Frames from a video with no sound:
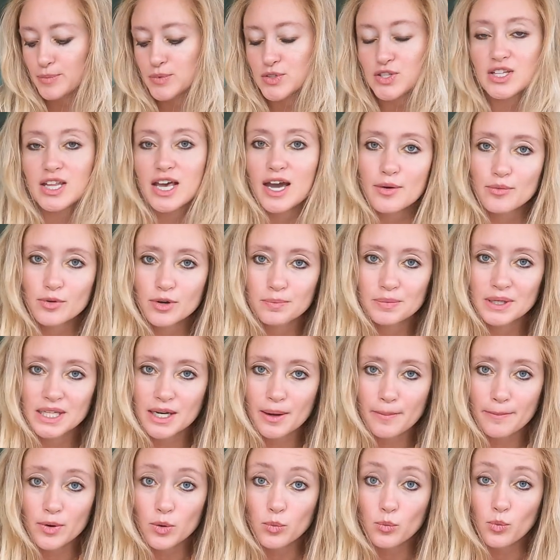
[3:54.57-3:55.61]
So that would be
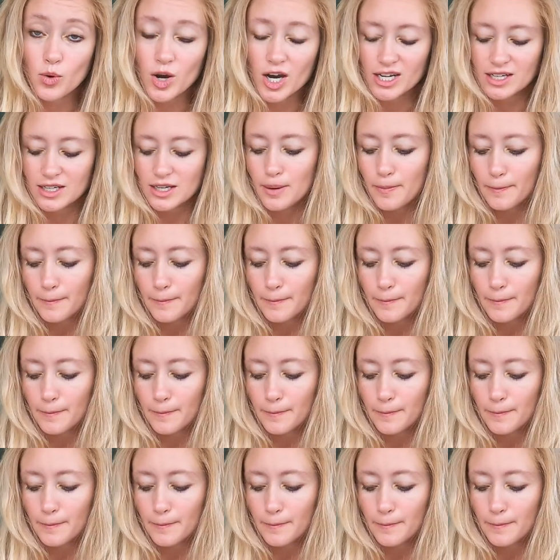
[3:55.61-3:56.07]
number one.